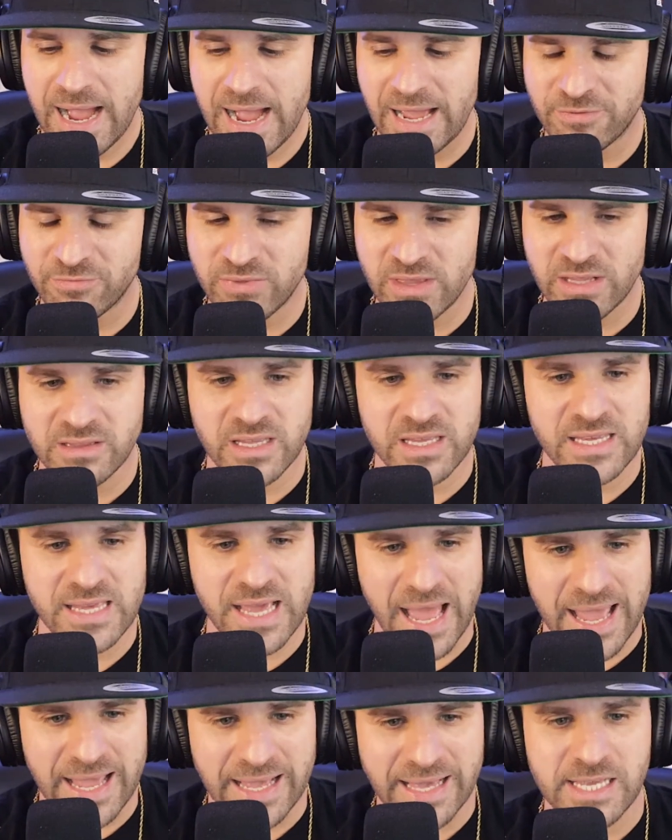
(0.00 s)
I think the
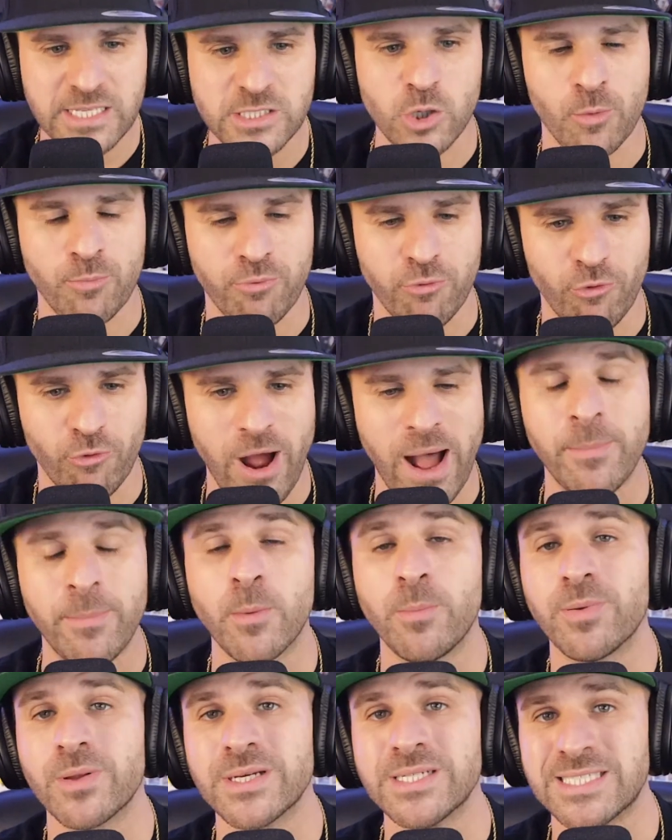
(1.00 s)
Yankees are
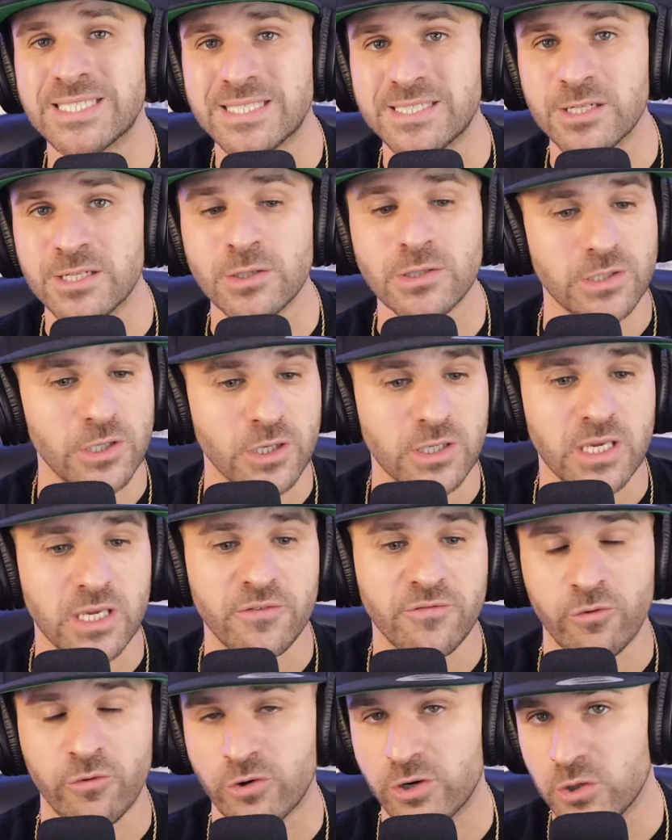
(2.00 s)
probably still
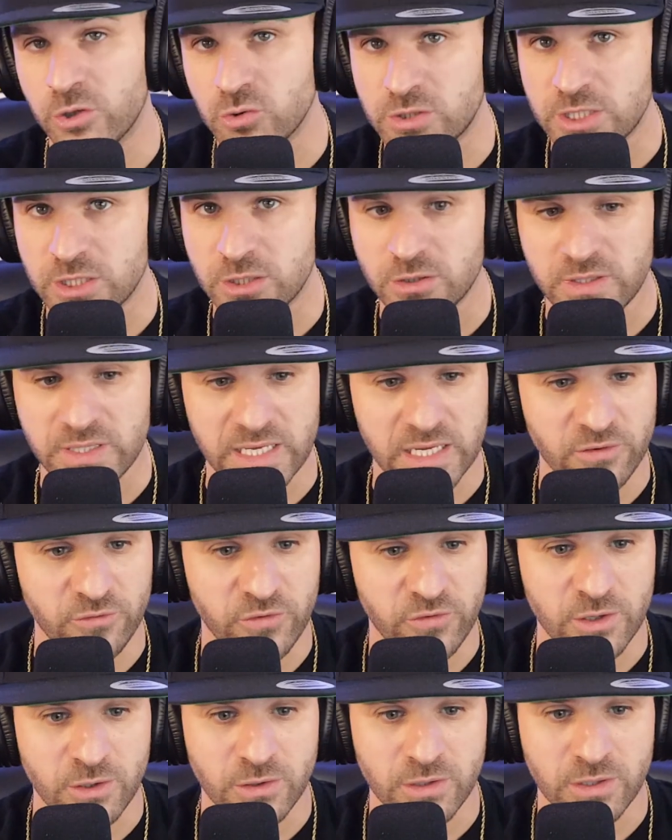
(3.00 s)
looking for a utility
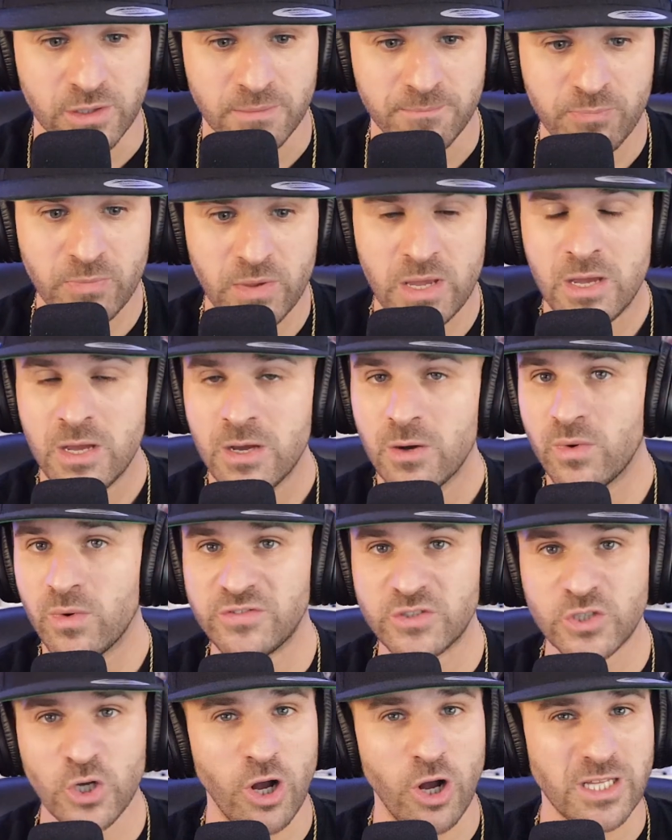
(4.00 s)
infielder.
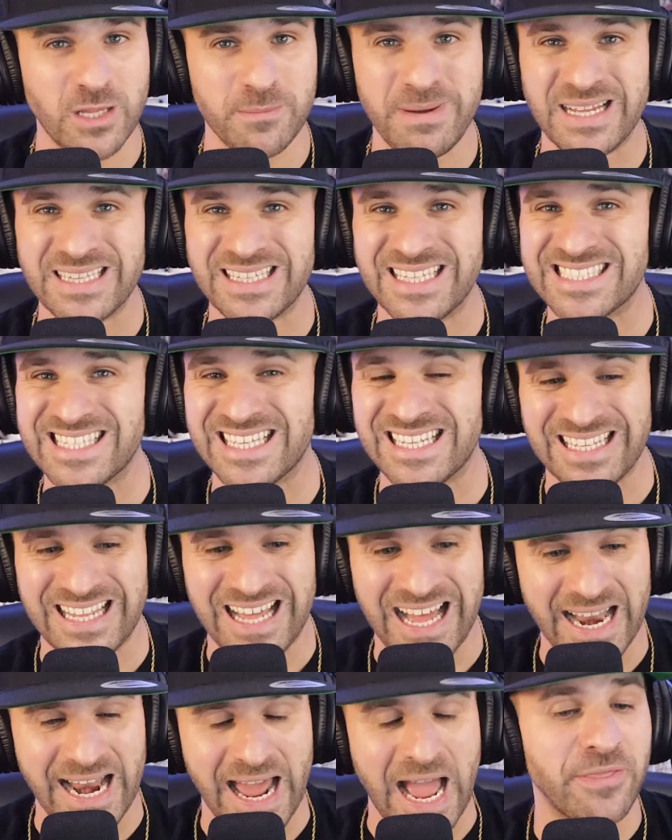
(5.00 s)
We've talked about this a
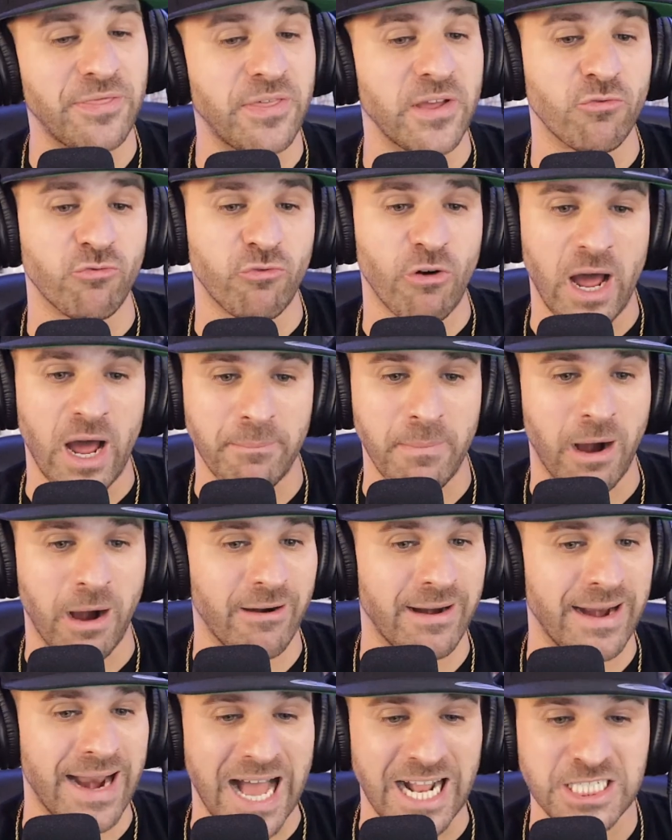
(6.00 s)
lot. I think Ron
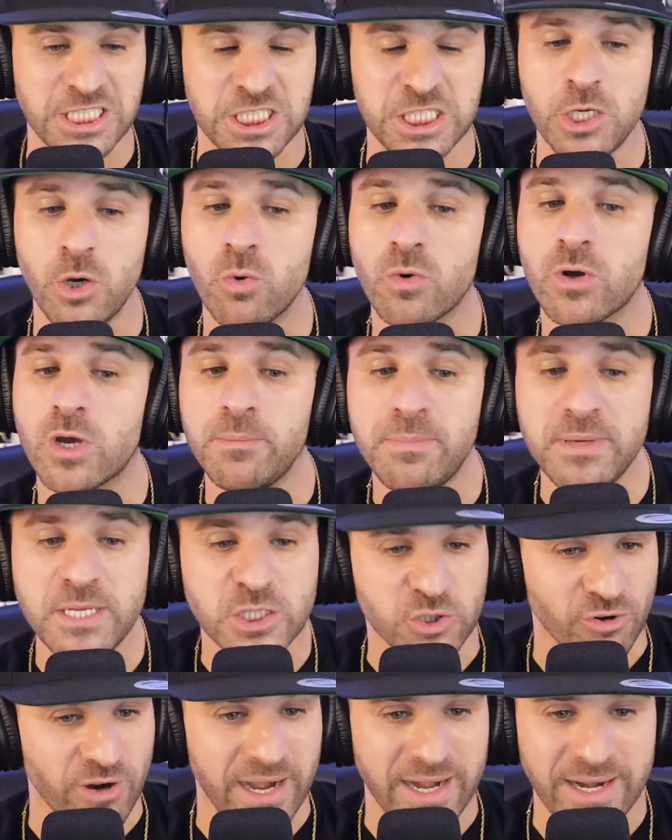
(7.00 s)
Marinaccio could be
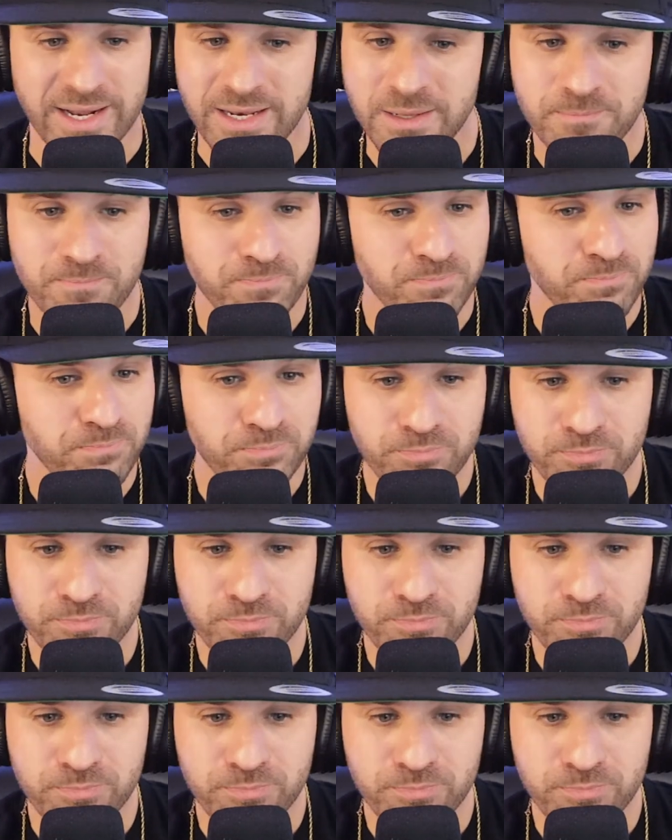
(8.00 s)
traded.